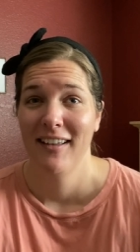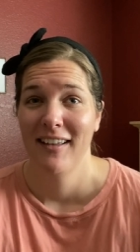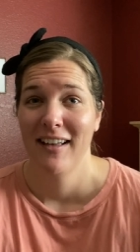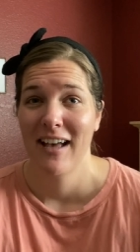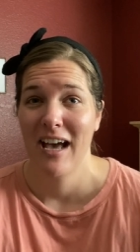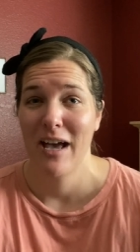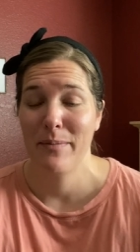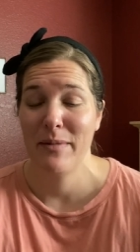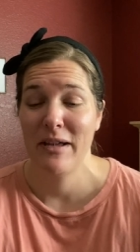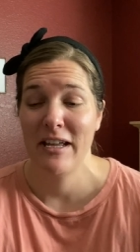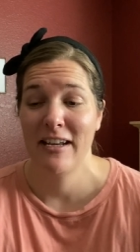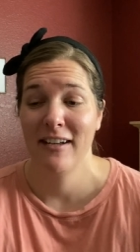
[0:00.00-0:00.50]

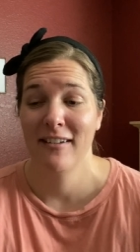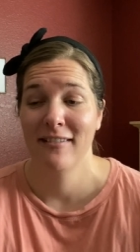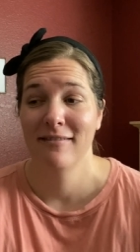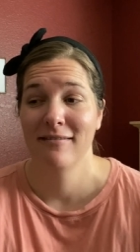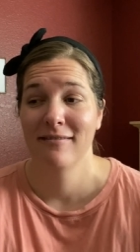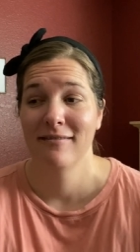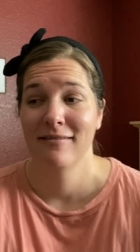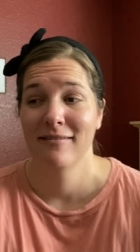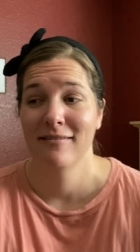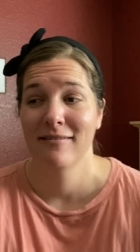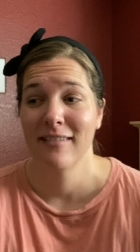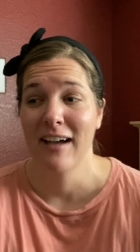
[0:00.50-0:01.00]
I mean,
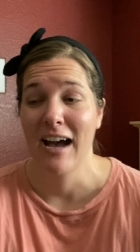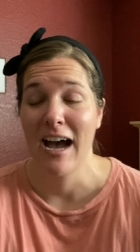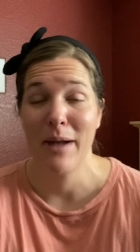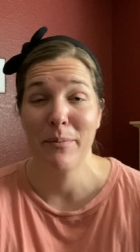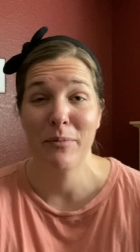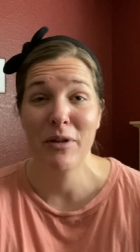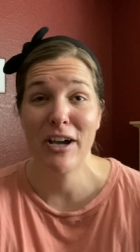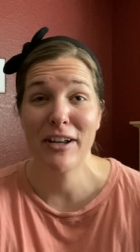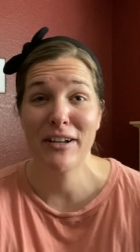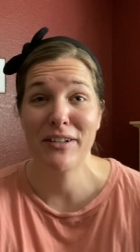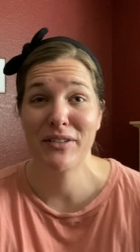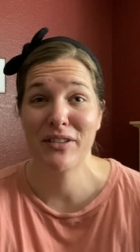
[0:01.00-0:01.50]
I'm
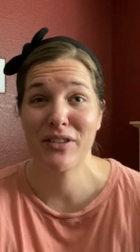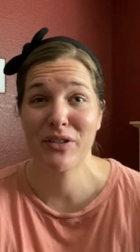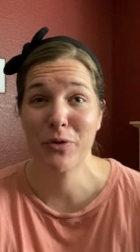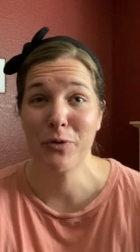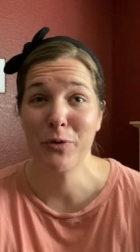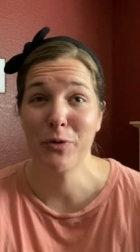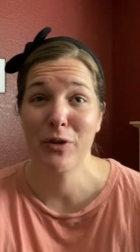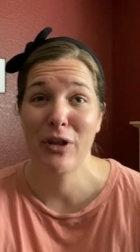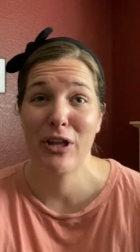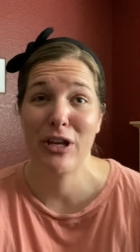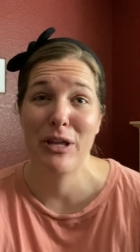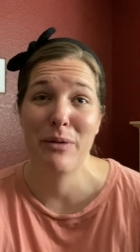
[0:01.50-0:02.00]
not in
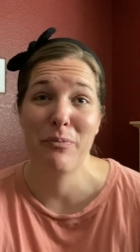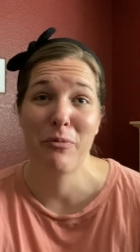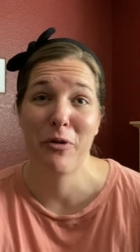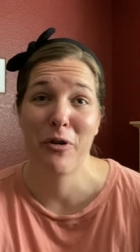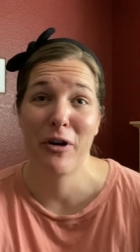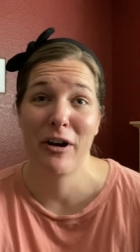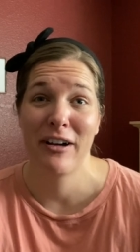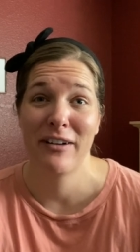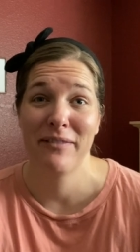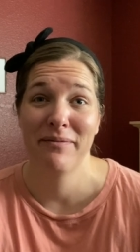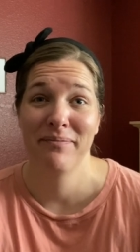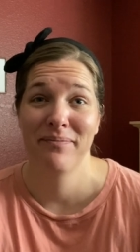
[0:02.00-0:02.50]
school
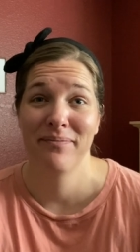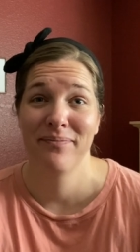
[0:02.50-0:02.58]
anymore.